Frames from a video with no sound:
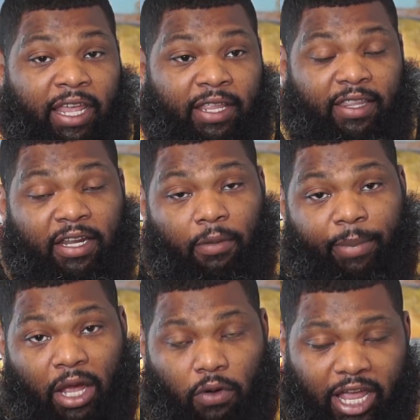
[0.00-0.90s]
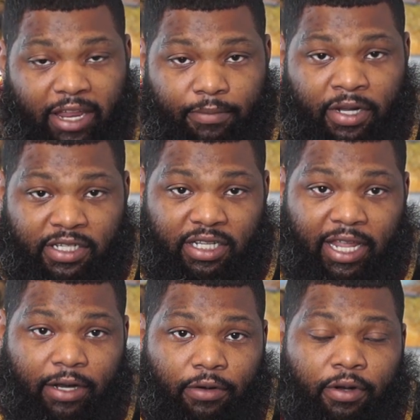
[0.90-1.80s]
and then about eight months
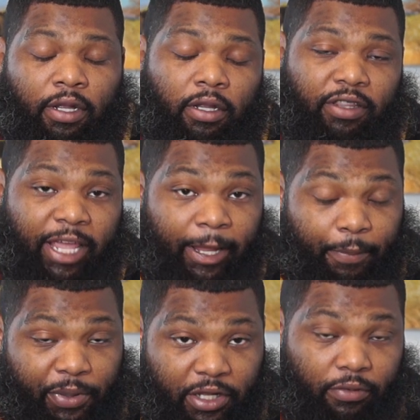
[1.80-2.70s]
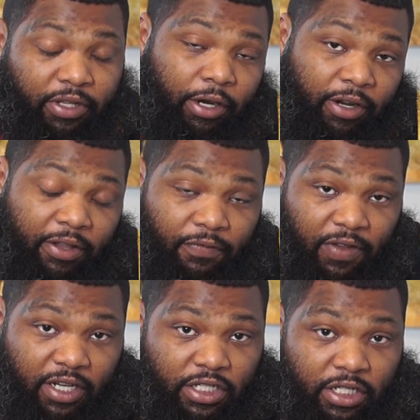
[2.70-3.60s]
later they appealed their
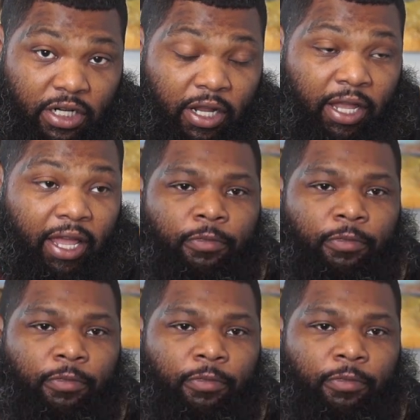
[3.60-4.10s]
conviction.